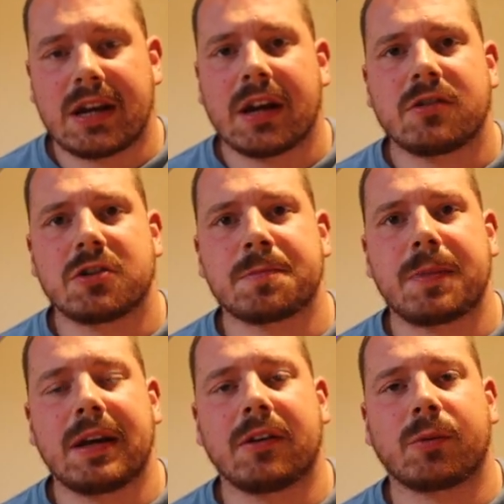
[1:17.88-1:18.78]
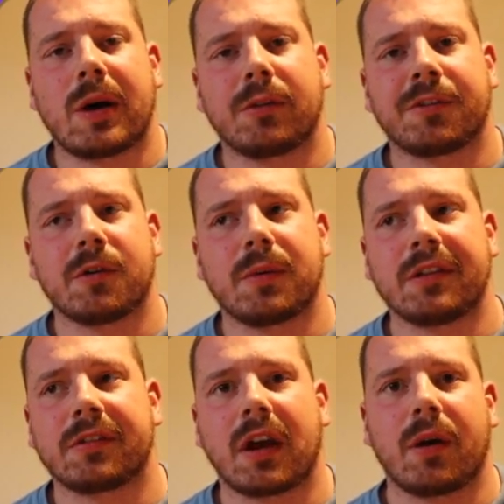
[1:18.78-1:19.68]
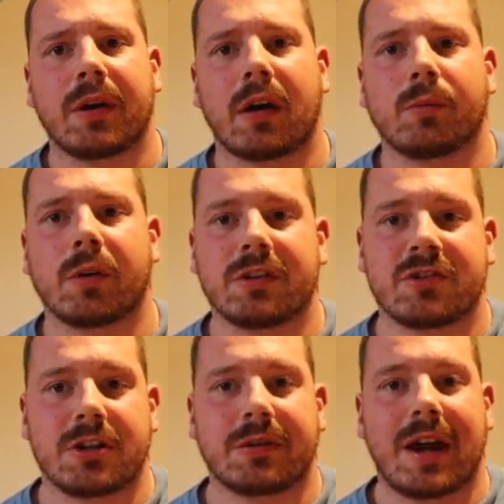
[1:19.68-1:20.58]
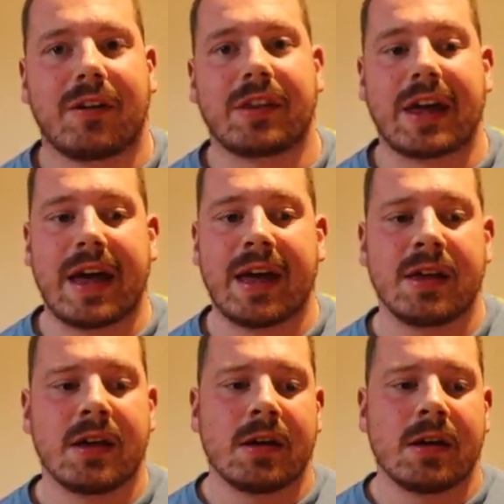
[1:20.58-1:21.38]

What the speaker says: had just been as well 2 weeks ago, and I won the shield carry there.